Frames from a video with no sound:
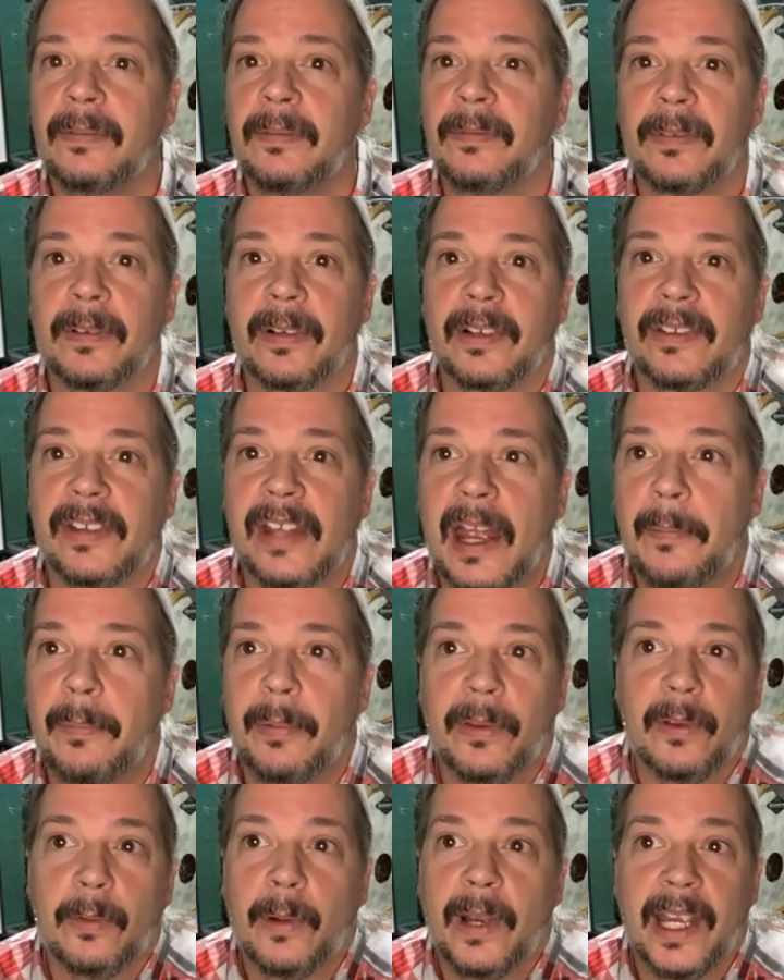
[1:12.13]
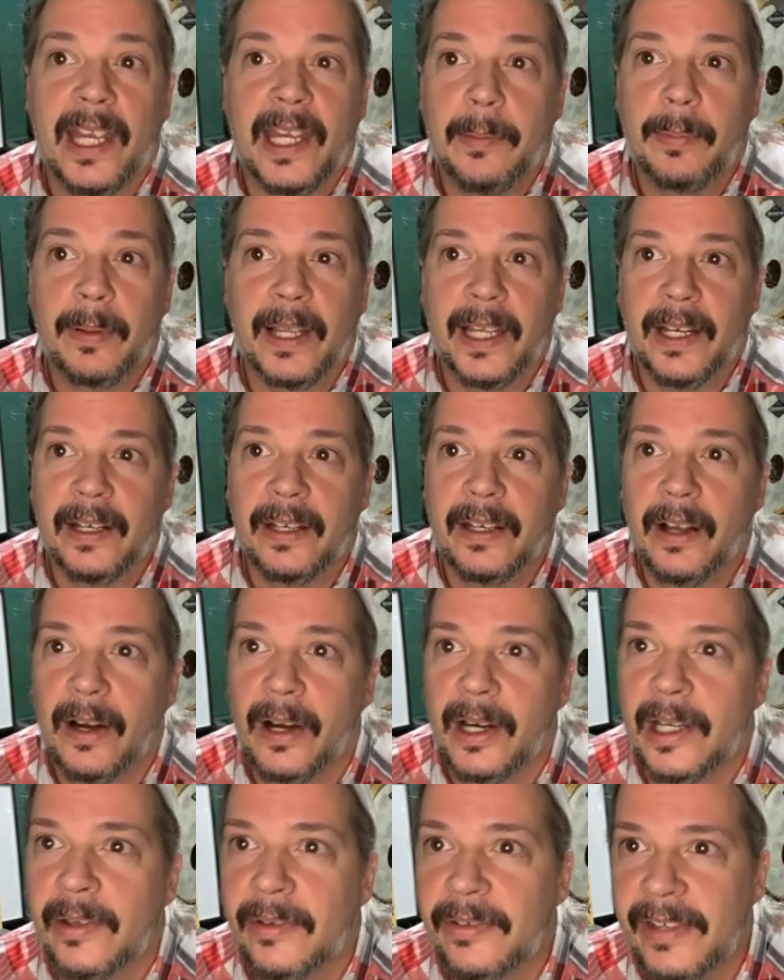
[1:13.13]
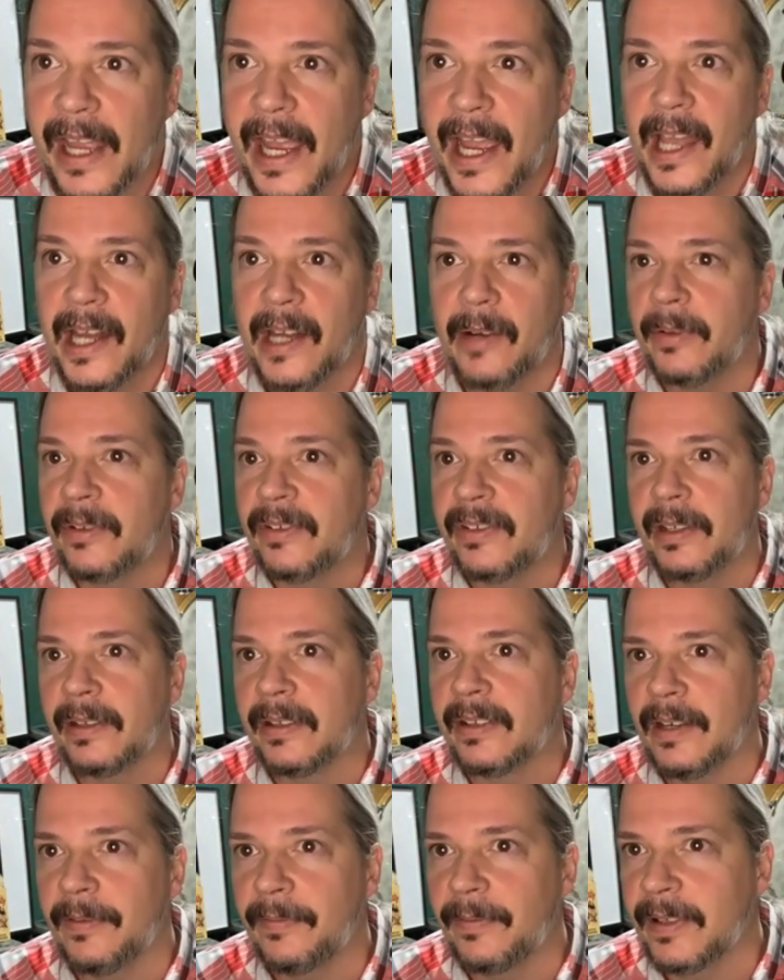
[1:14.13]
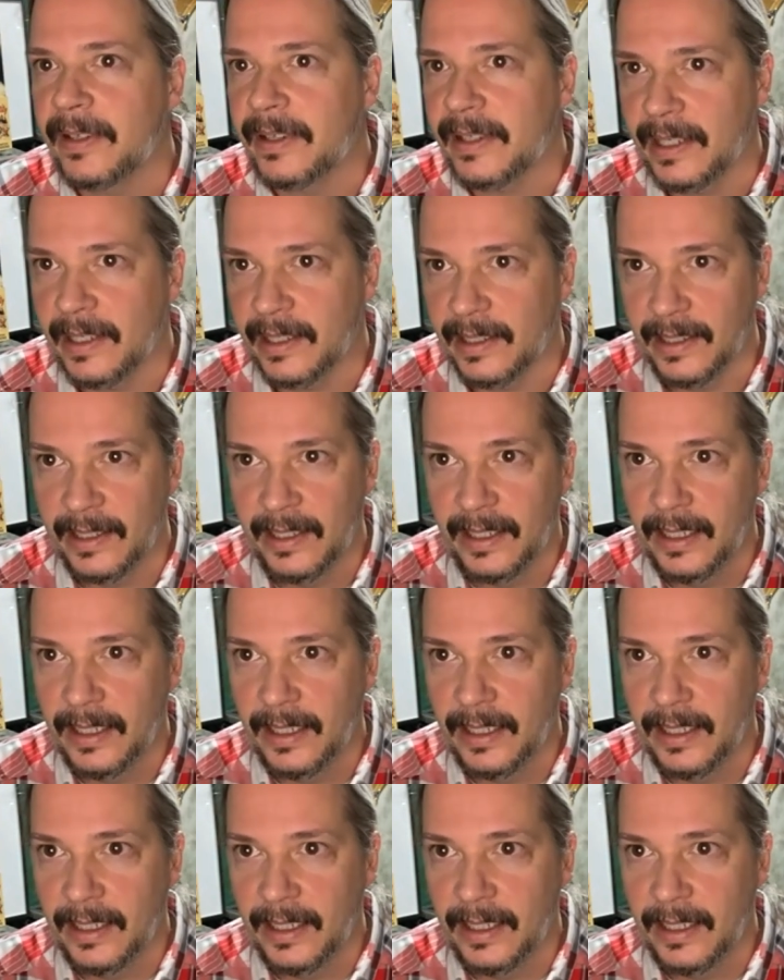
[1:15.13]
For example, the way he played Are You Sad, it was different than,